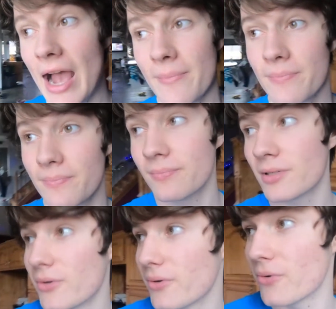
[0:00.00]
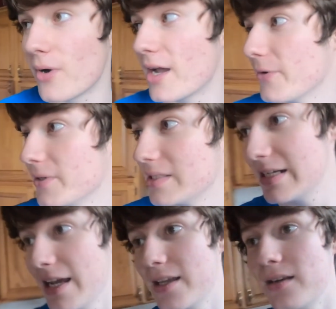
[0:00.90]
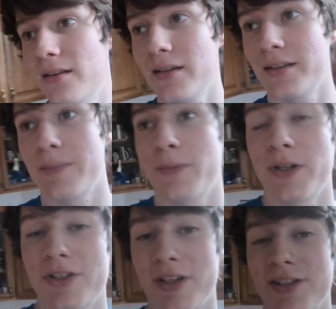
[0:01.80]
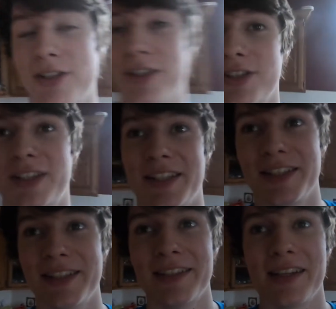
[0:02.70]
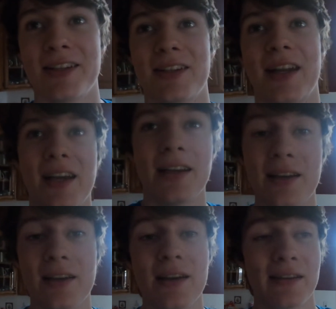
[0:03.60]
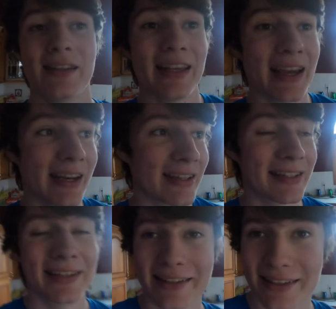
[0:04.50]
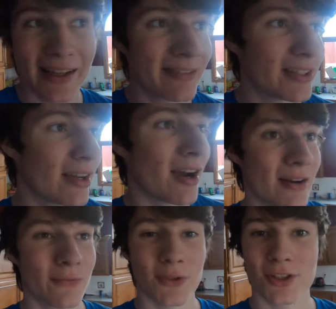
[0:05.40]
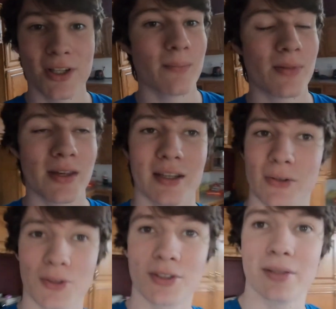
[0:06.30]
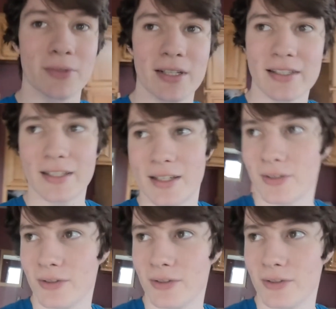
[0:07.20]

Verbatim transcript: I don't know why it was dead, because I'm pretty sure I charged it just the other day. Unless I accidentally left it on for something or some reason, I don't